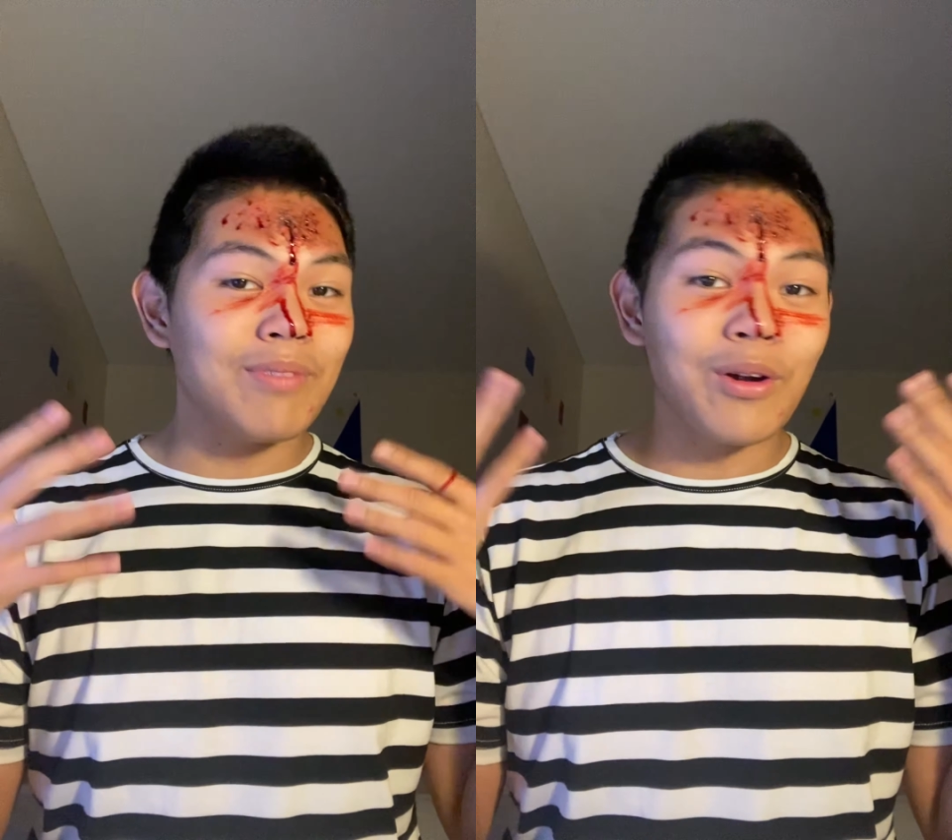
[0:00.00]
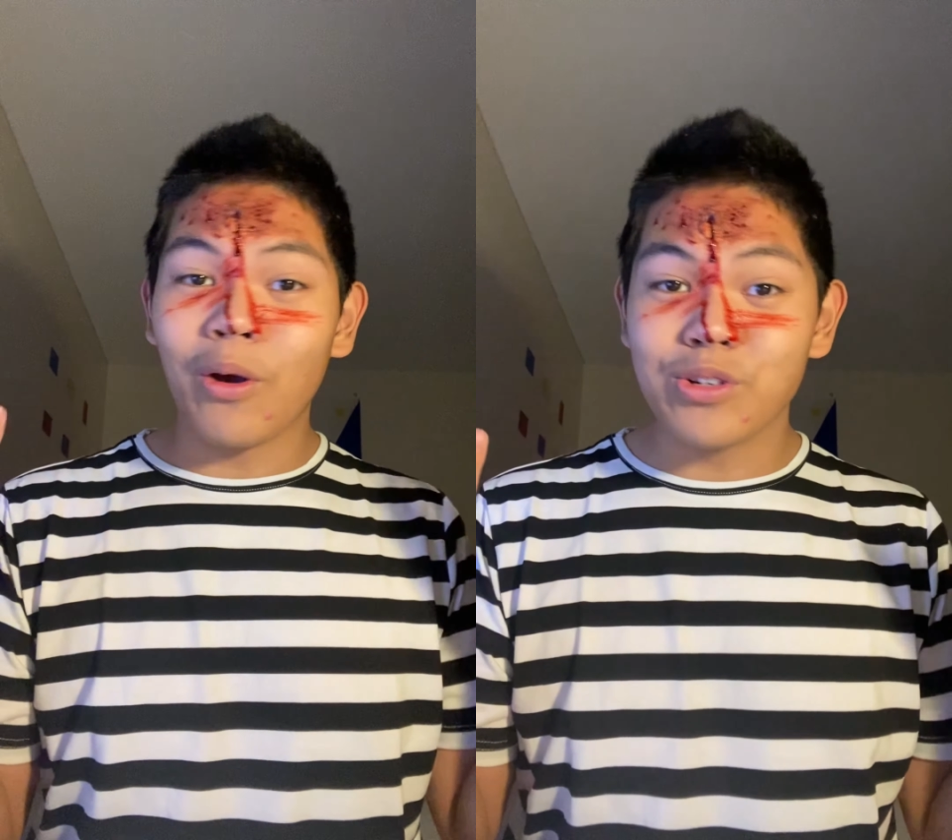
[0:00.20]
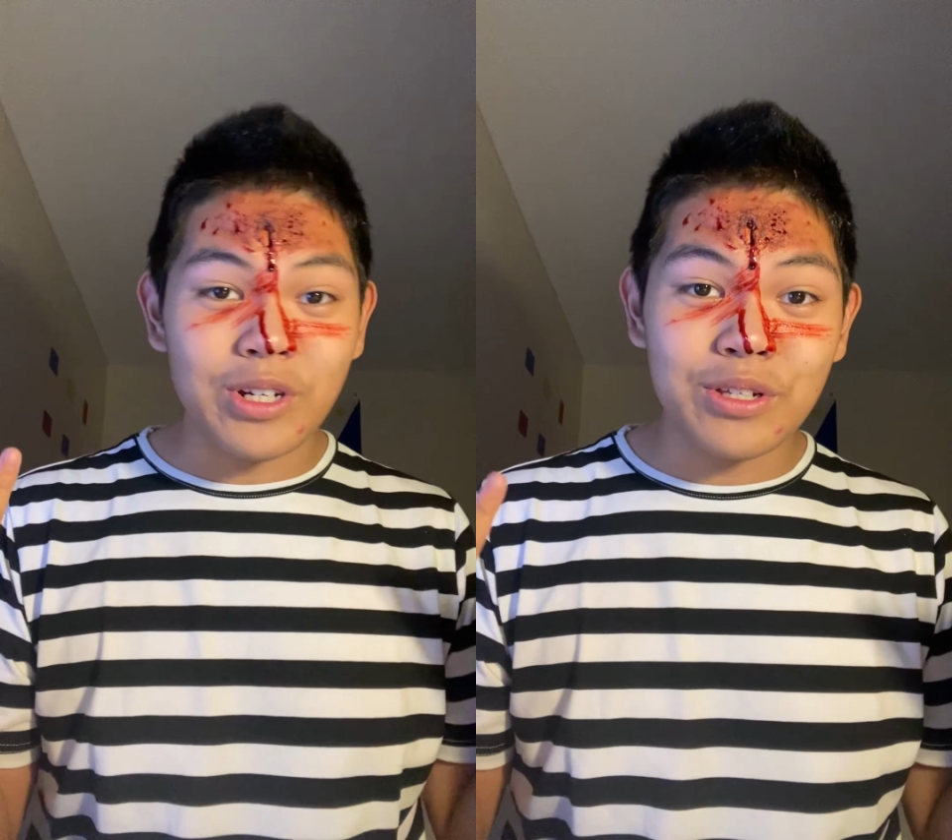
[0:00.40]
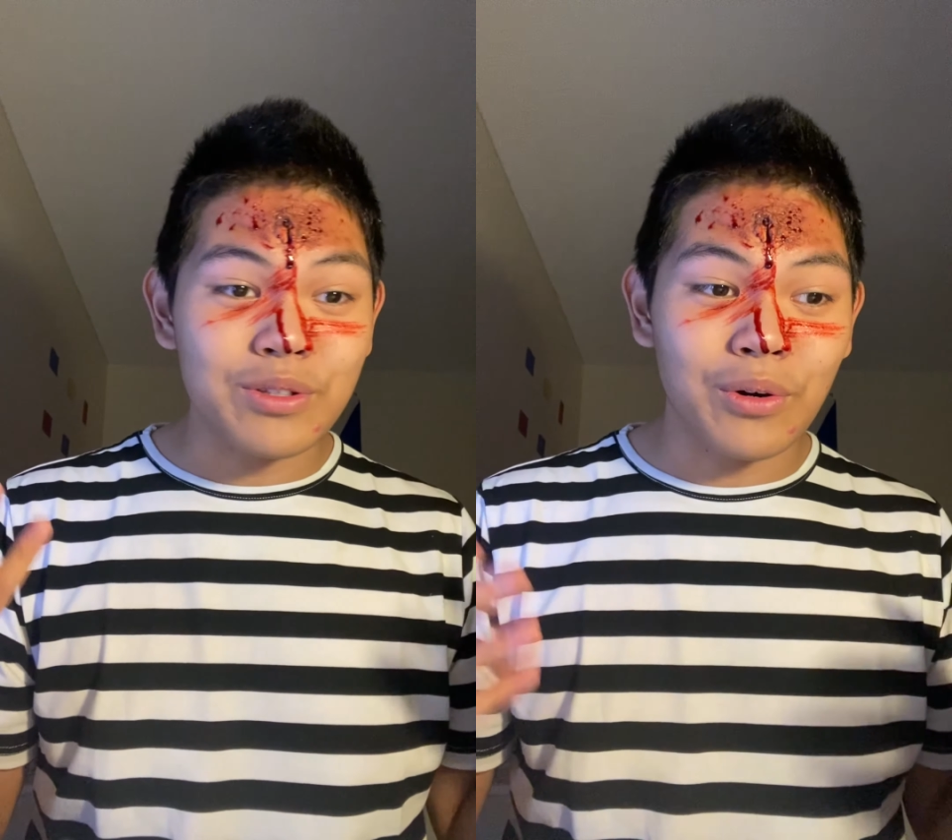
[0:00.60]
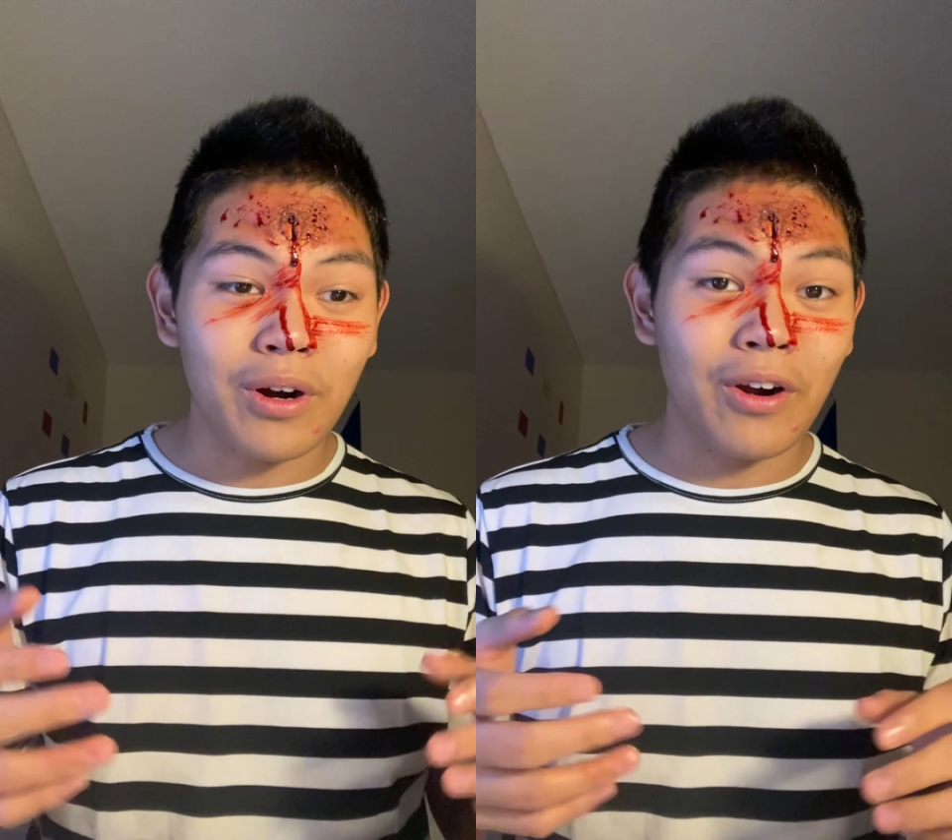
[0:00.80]
the grocery
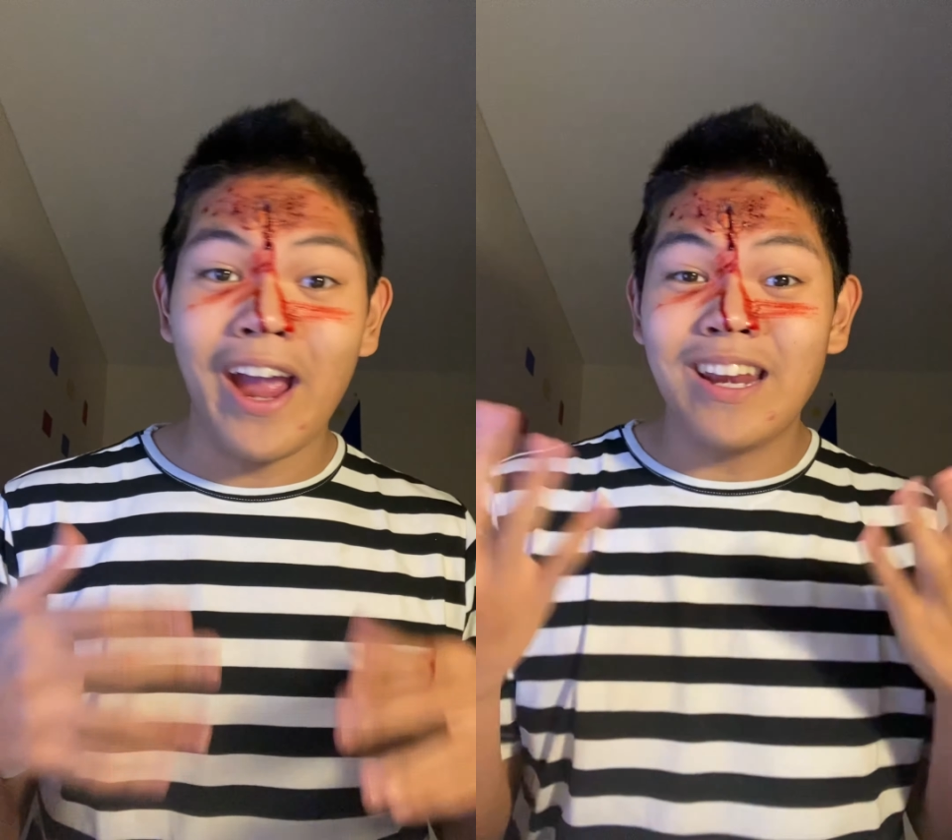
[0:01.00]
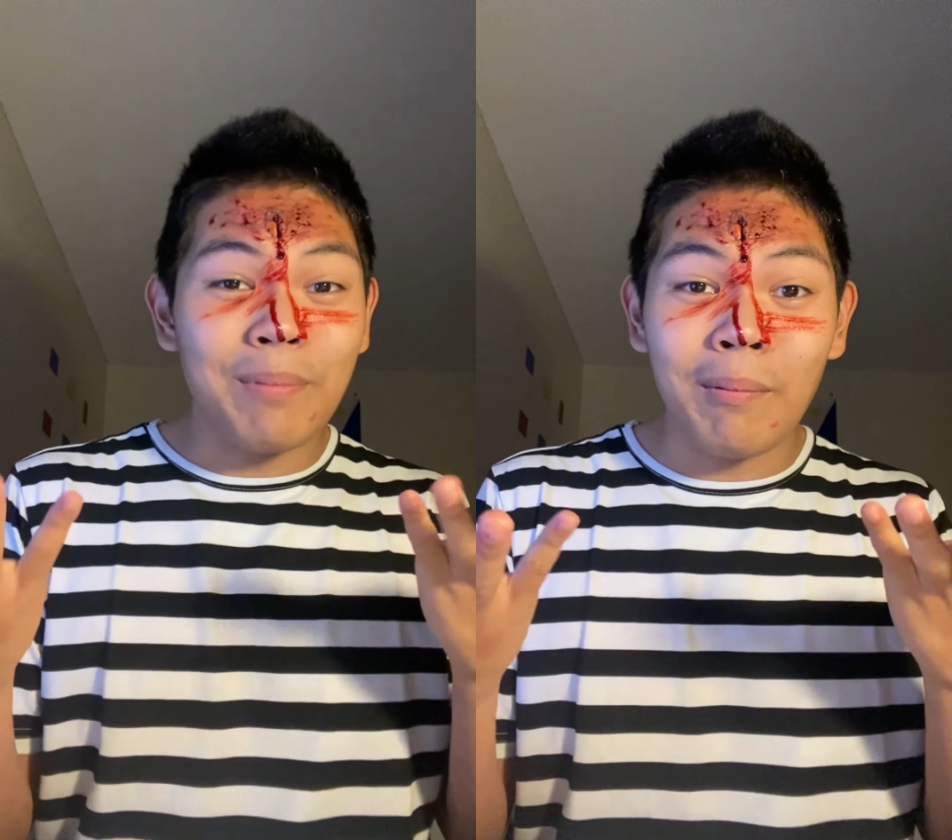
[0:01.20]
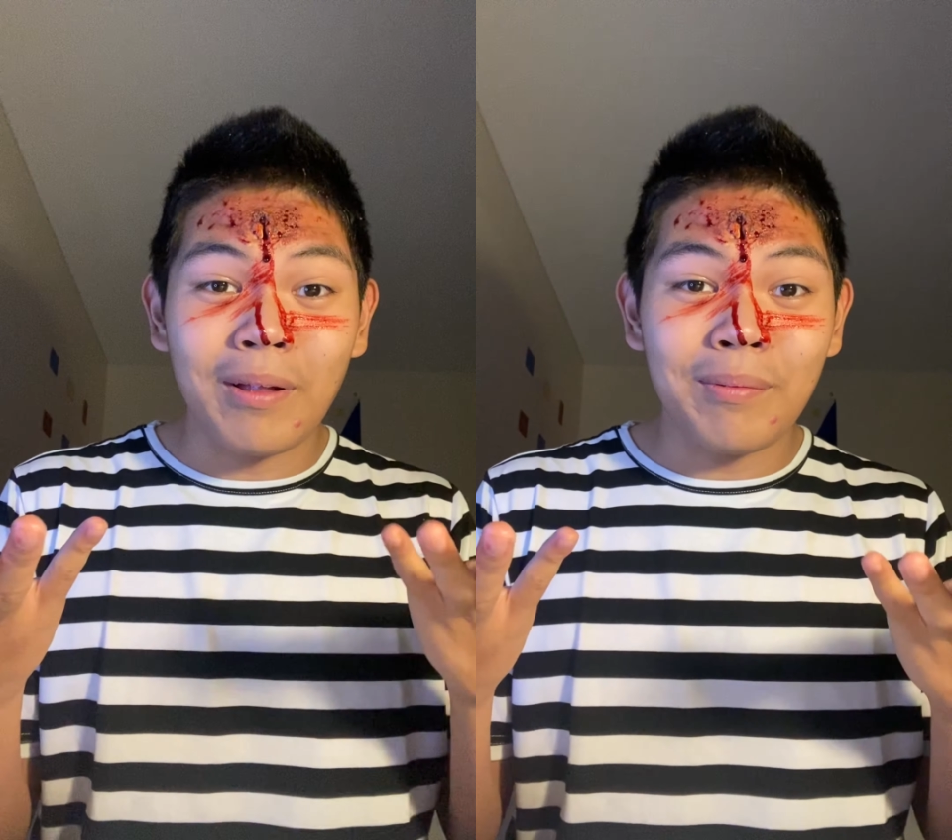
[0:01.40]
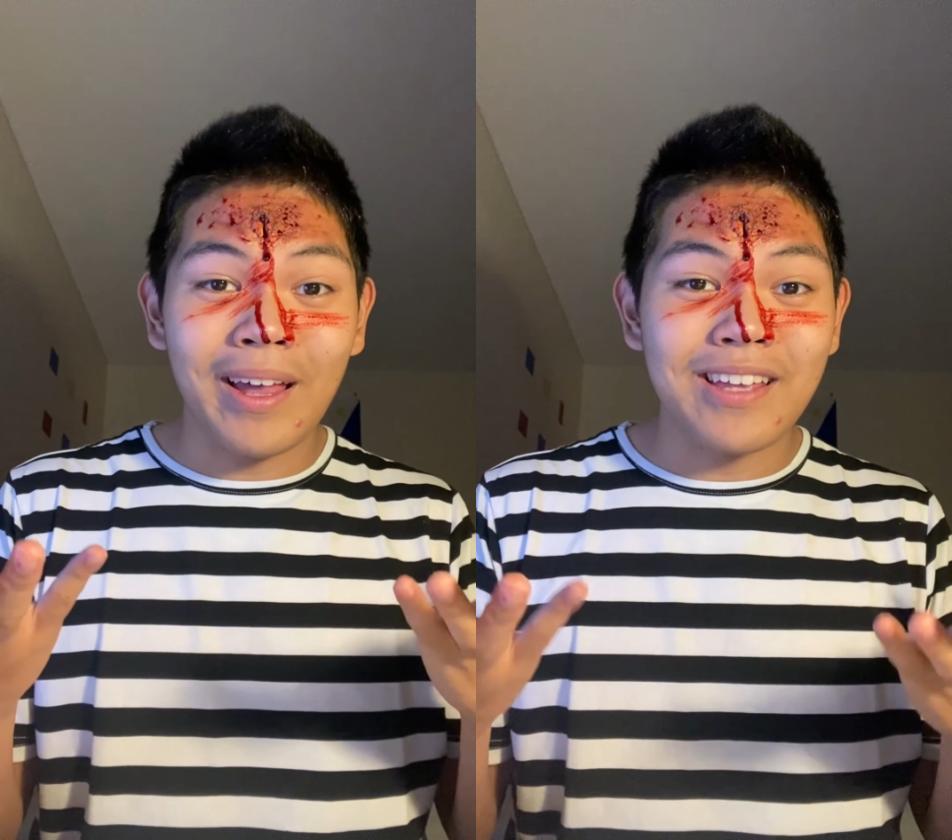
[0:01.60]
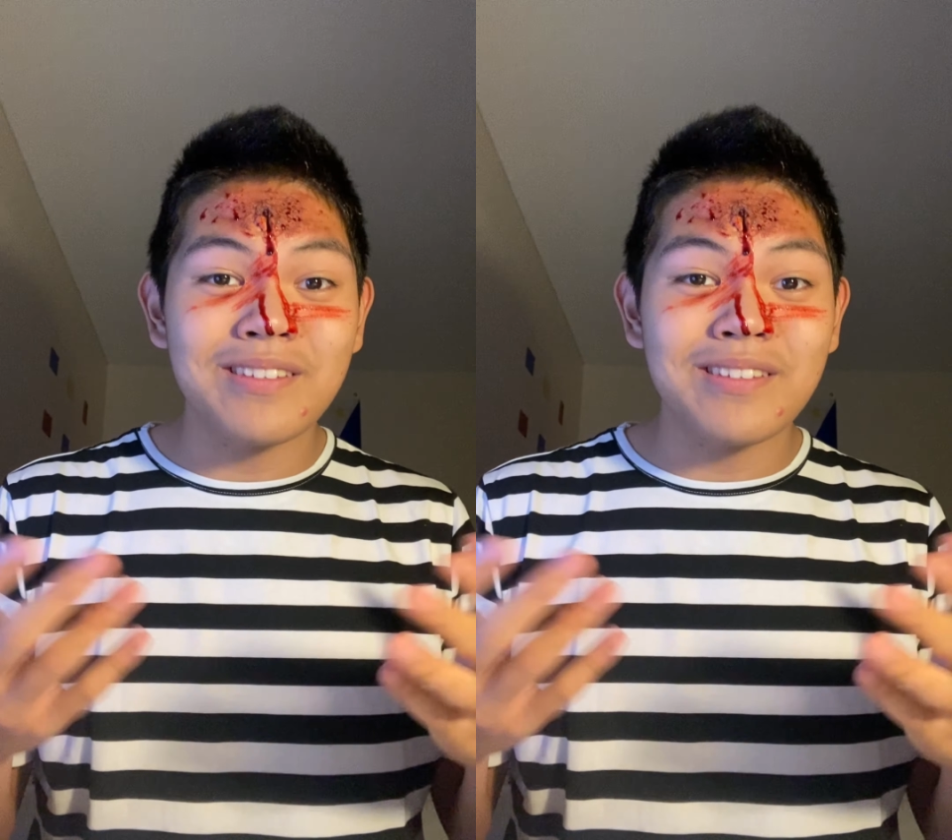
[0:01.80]
store or any public place